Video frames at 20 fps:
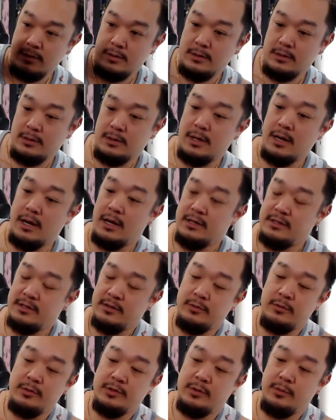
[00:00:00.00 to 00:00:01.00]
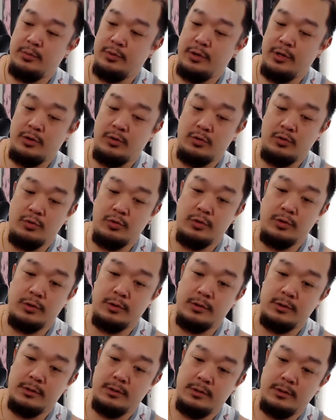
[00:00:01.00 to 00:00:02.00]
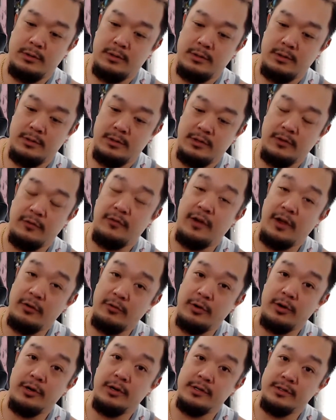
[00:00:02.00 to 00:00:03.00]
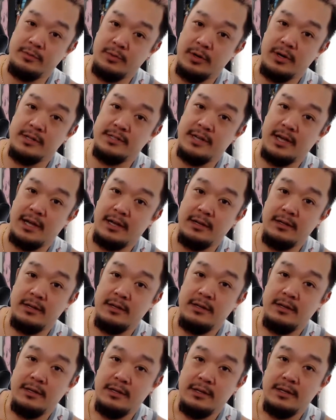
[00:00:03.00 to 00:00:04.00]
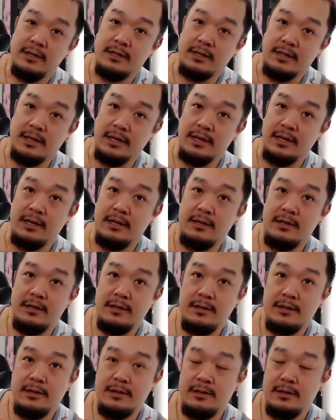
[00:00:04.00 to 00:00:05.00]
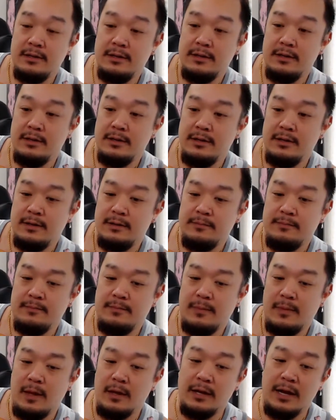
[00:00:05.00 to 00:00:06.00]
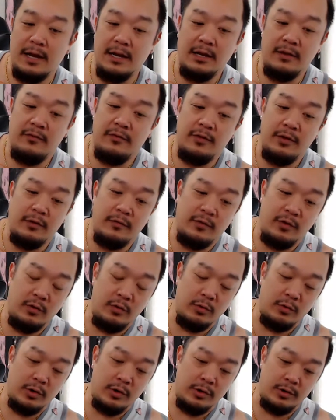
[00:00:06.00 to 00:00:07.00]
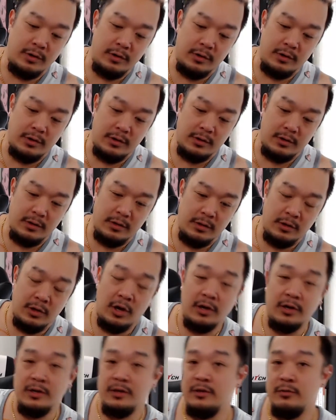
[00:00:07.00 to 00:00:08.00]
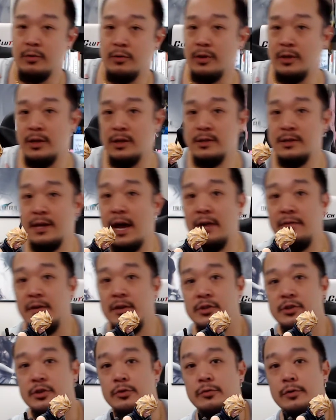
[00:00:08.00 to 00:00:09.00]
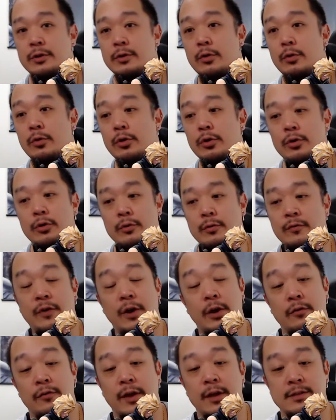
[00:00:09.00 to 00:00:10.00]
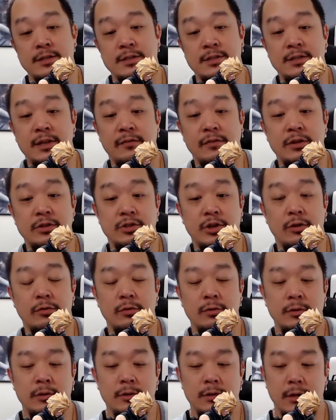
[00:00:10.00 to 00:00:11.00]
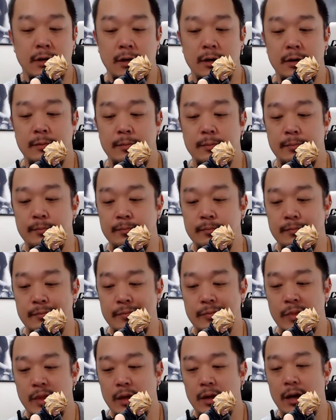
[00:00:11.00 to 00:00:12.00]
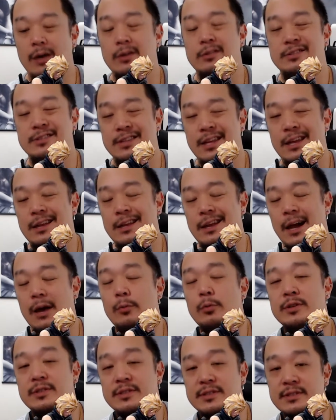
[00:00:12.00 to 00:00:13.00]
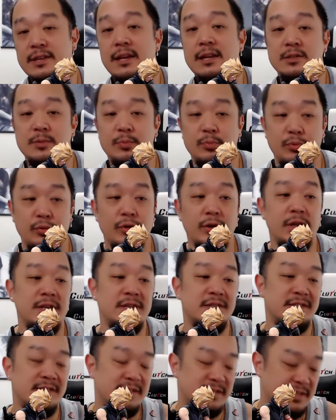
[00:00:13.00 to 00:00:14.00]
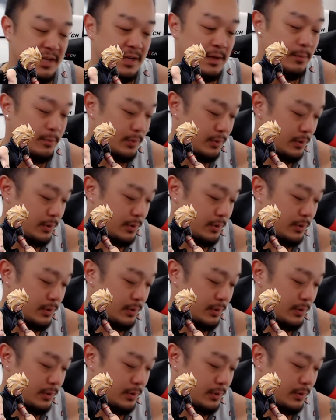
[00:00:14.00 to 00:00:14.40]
yeah, it's a pretty cool. The Fenrir is where it's at. Like, again, if you were not really into Advent Children or Final Fantasy VII in general, I would say it's pretty steep